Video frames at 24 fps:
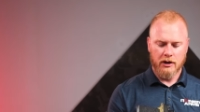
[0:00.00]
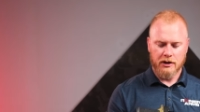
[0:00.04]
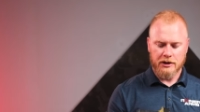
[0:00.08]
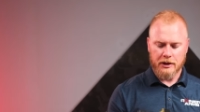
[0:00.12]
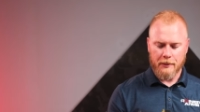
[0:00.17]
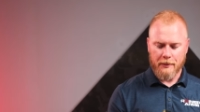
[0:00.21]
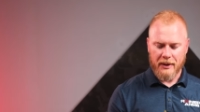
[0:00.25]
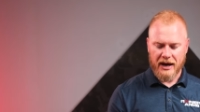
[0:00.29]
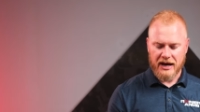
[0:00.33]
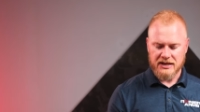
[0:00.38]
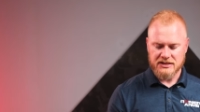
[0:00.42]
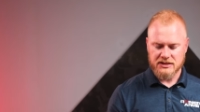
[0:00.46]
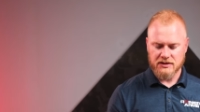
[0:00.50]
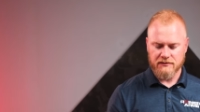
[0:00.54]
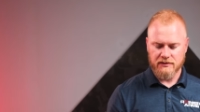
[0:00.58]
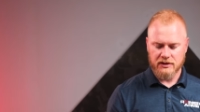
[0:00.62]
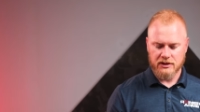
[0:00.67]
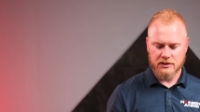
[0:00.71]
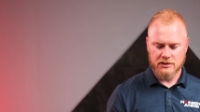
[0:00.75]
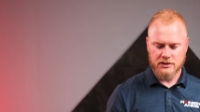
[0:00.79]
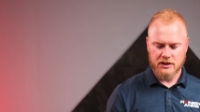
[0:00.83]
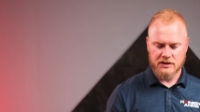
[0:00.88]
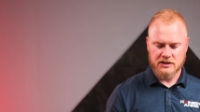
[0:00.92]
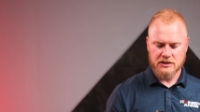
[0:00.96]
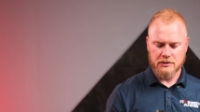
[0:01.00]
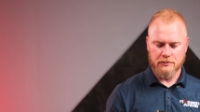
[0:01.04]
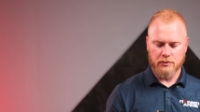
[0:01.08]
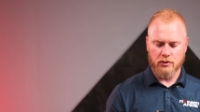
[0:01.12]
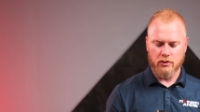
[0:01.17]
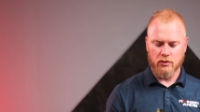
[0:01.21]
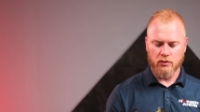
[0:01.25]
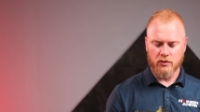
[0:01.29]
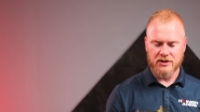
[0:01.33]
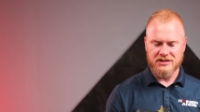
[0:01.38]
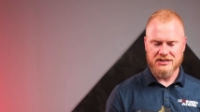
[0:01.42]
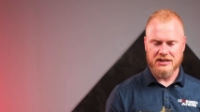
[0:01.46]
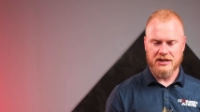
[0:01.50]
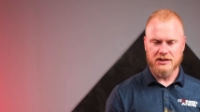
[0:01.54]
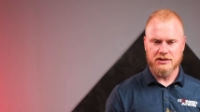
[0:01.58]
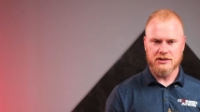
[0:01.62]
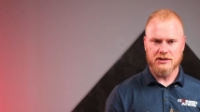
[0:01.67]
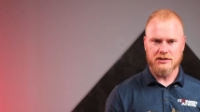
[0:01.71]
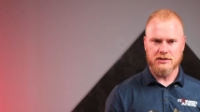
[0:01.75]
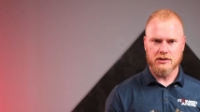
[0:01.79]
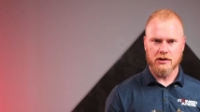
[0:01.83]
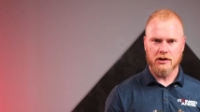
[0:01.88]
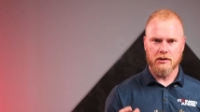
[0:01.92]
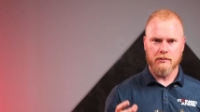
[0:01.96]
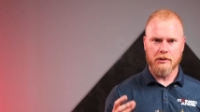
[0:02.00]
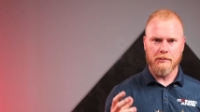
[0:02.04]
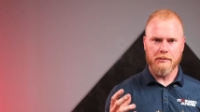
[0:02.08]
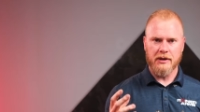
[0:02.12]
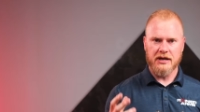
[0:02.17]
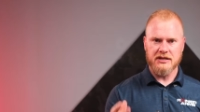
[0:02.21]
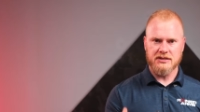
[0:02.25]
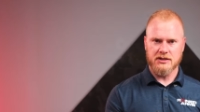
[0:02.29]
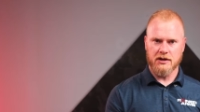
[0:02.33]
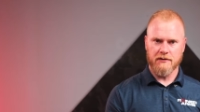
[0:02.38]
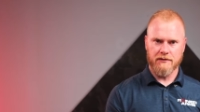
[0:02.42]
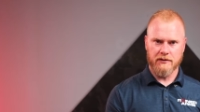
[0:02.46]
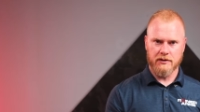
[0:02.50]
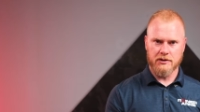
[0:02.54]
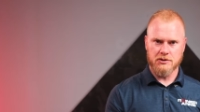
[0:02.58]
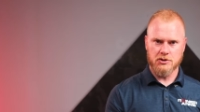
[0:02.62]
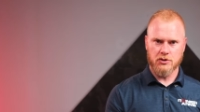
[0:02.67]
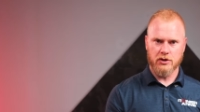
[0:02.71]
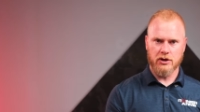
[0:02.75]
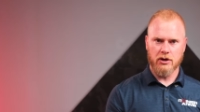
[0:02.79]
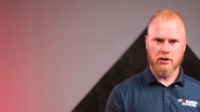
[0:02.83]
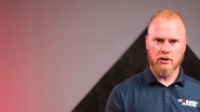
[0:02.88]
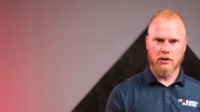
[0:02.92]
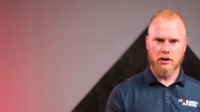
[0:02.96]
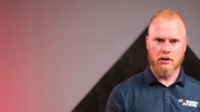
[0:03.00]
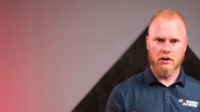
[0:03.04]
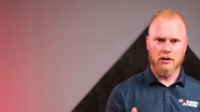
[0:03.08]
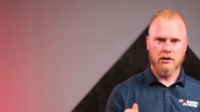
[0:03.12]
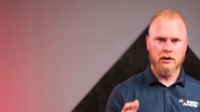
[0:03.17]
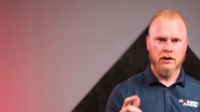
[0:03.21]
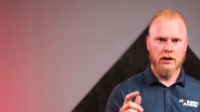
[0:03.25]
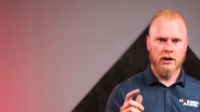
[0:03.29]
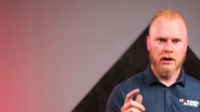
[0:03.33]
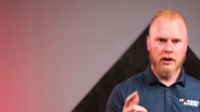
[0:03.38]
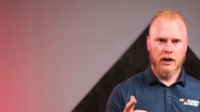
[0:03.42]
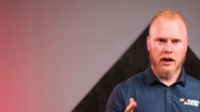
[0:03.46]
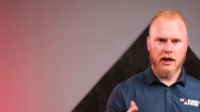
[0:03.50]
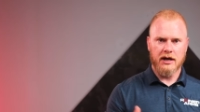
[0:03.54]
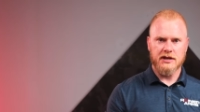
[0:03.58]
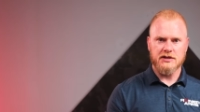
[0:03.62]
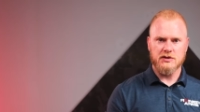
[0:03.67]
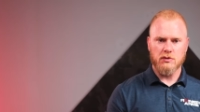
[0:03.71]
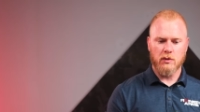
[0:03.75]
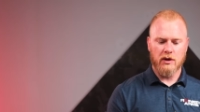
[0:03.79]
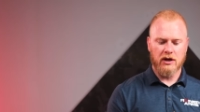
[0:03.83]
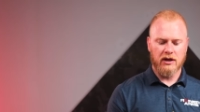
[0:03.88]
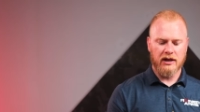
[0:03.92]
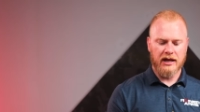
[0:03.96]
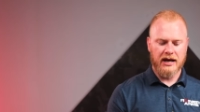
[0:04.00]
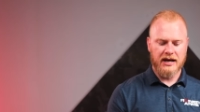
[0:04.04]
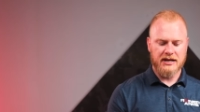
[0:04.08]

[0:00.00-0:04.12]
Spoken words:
The passive and adjustable retentions are going to be based off of the trigger guard as well